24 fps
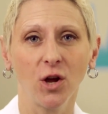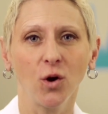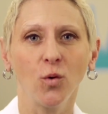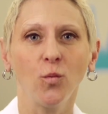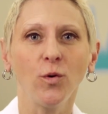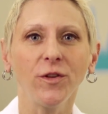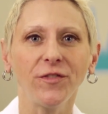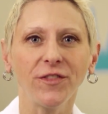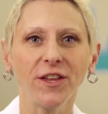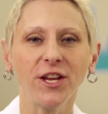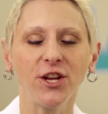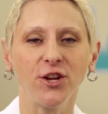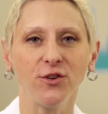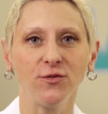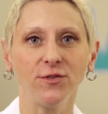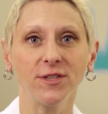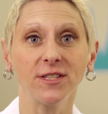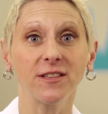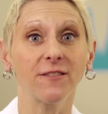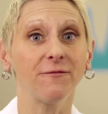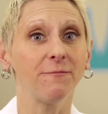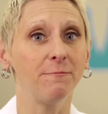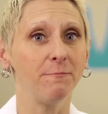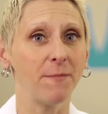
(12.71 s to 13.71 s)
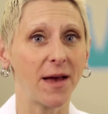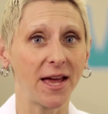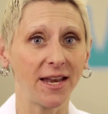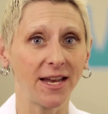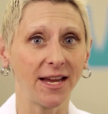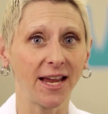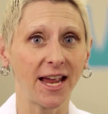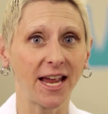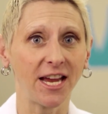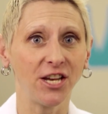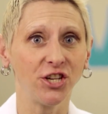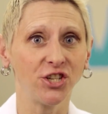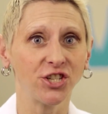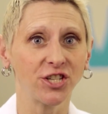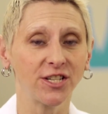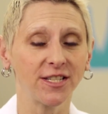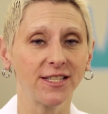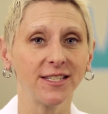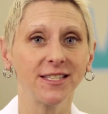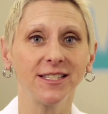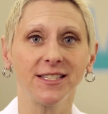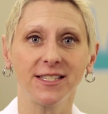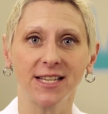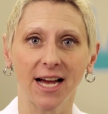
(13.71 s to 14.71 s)
with the use of
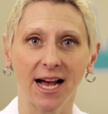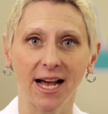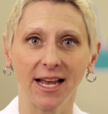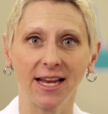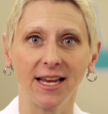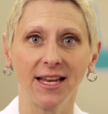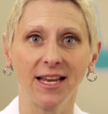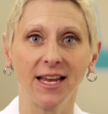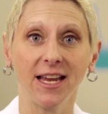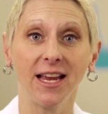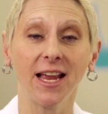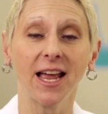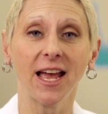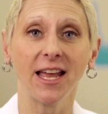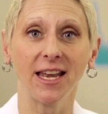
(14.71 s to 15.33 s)
medications, dieting,